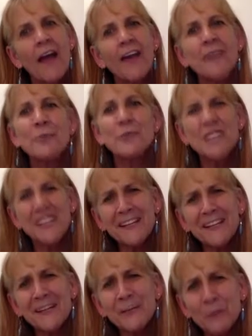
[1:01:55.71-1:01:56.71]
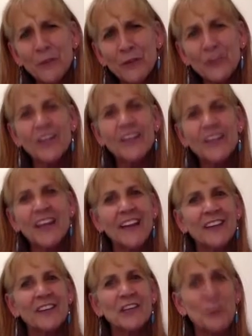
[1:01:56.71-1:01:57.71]
and particularly music
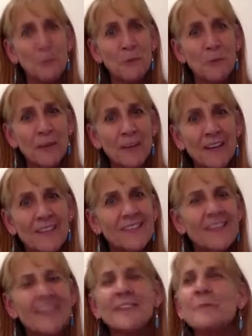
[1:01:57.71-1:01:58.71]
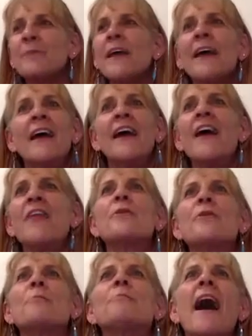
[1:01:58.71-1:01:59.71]
and human beings in
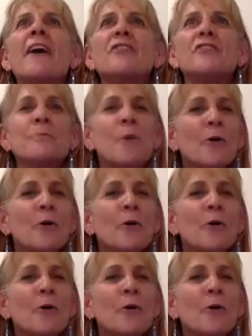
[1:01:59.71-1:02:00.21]
the best,